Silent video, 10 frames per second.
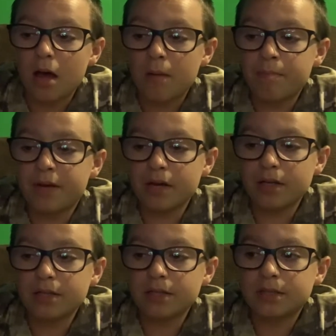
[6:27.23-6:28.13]

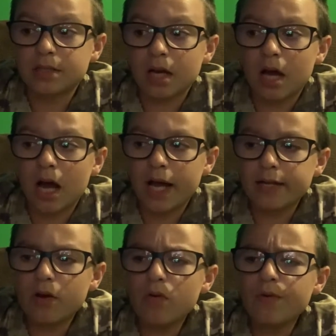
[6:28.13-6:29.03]
Because I
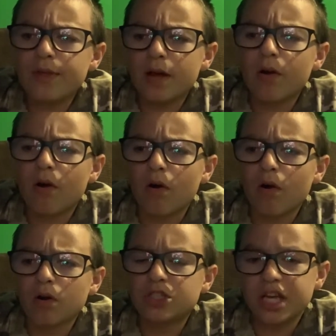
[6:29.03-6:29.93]
know there
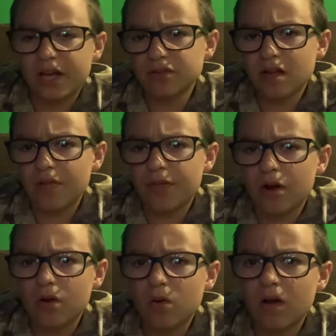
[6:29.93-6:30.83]
are channels out
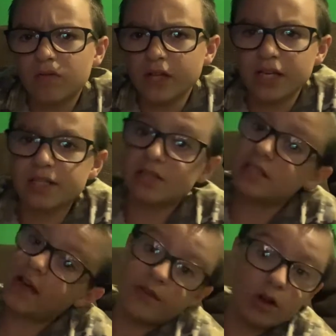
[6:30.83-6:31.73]
there who have like
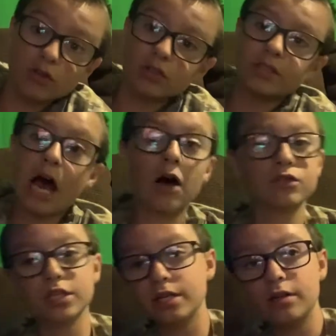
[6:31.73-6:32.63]

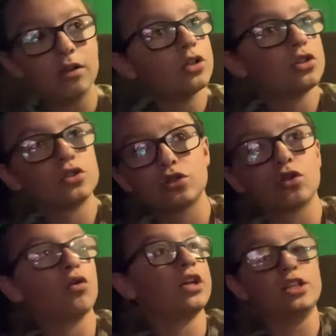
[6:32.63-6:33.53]
700,000,
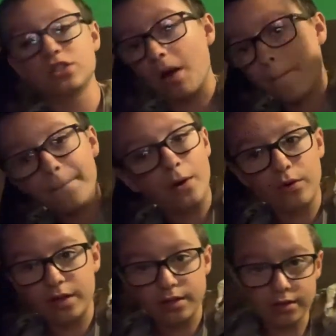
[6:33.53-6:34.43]
30 some
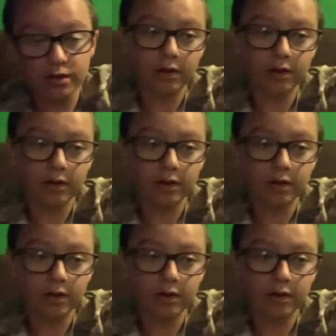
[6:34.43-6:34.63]
million.